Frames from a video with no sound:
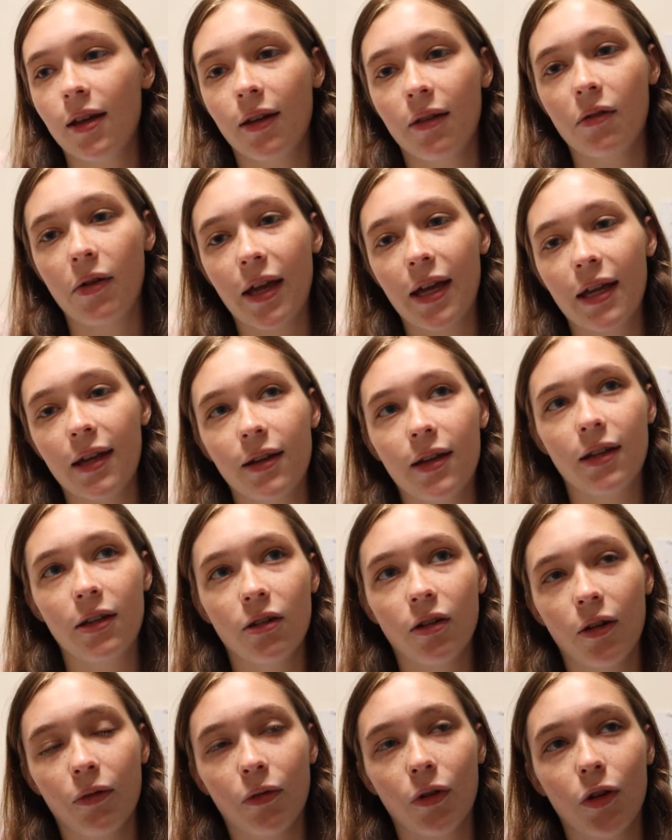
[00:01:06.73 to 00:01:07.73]
And we get
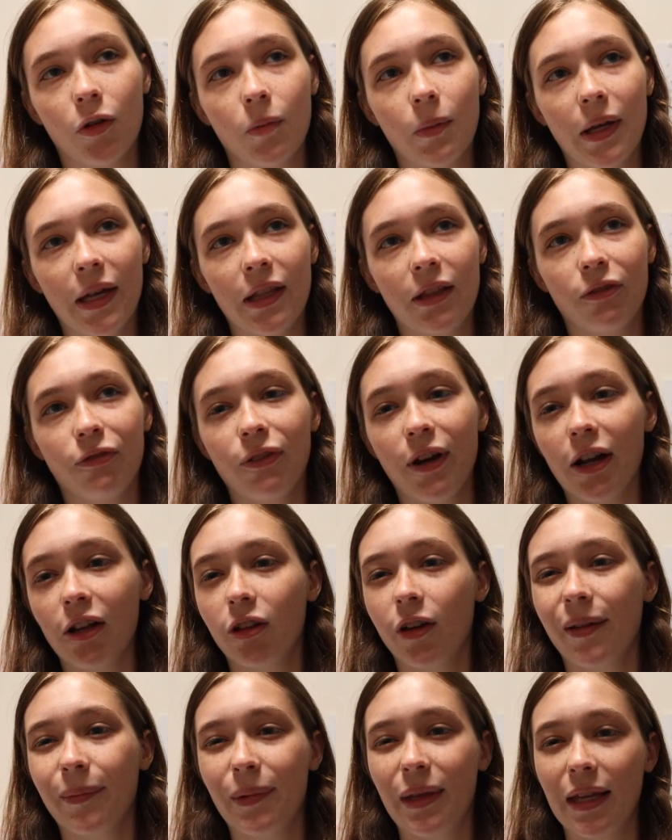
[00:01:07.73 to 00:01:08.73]
into our room and the fire
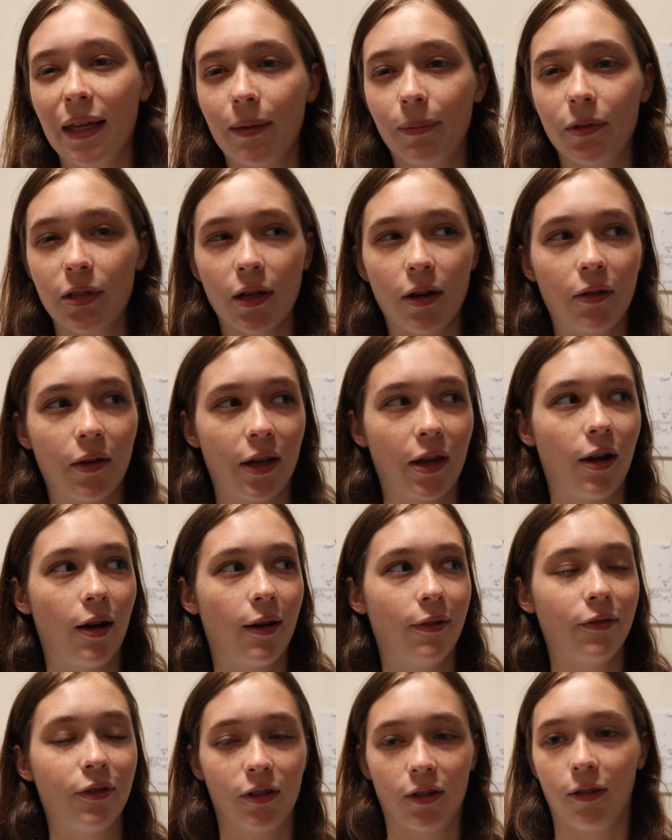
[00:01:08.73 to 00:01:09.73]
alarm keeps going
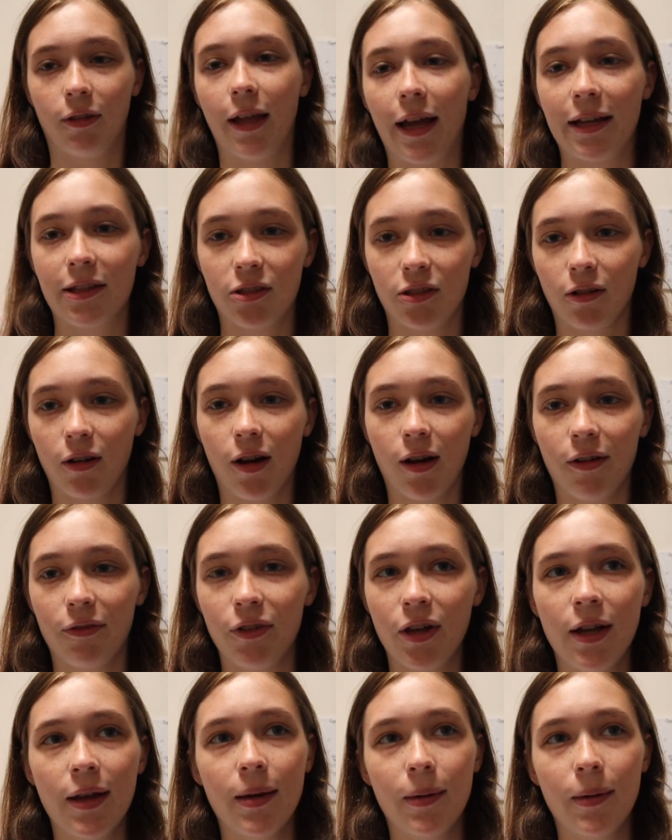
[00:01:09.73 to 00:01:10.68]
off and the lights are off.